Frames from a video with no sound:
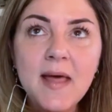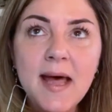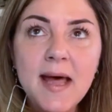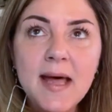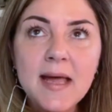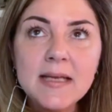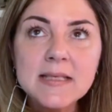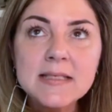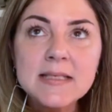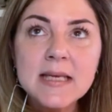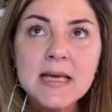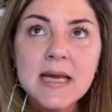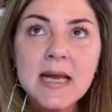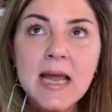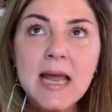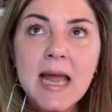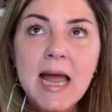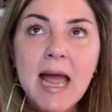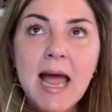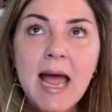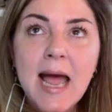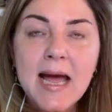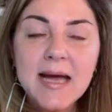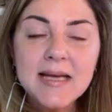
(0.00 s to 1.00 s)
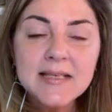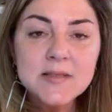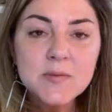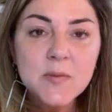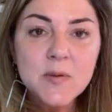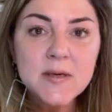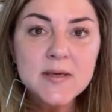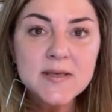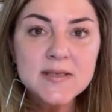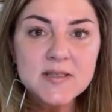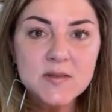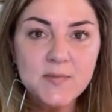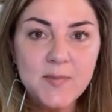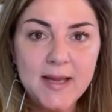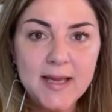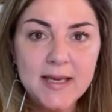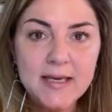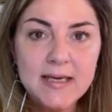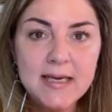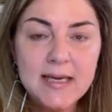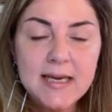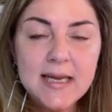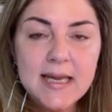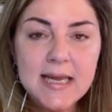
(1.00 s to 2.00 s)
that as we're
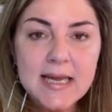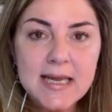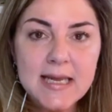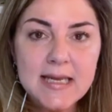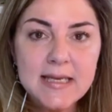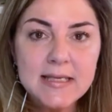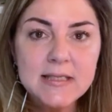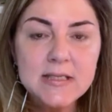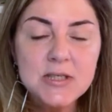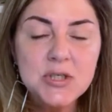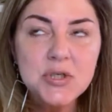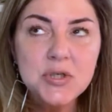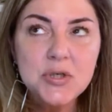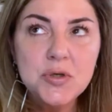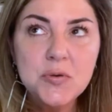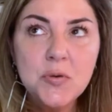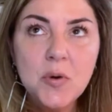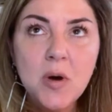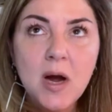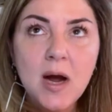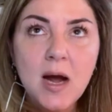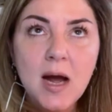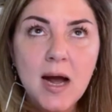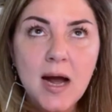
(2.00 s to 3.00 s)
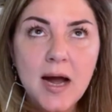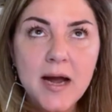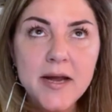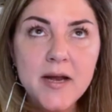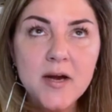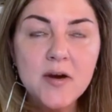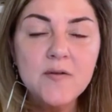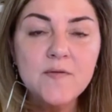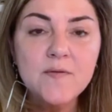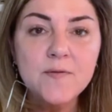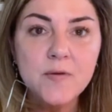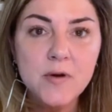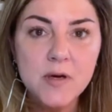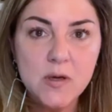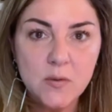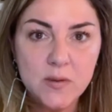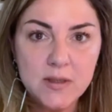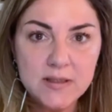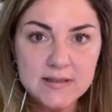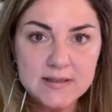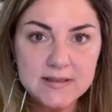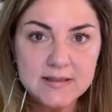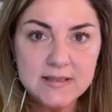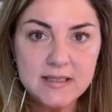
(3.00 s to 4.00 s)
expanding into higher
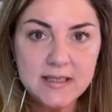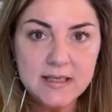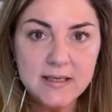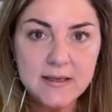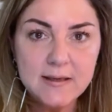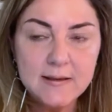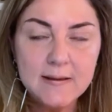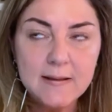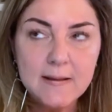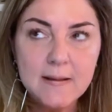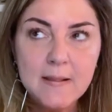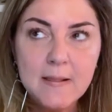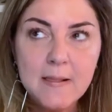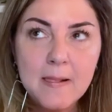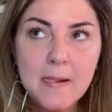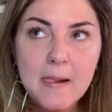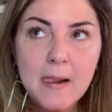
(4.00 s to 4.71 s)
frequency,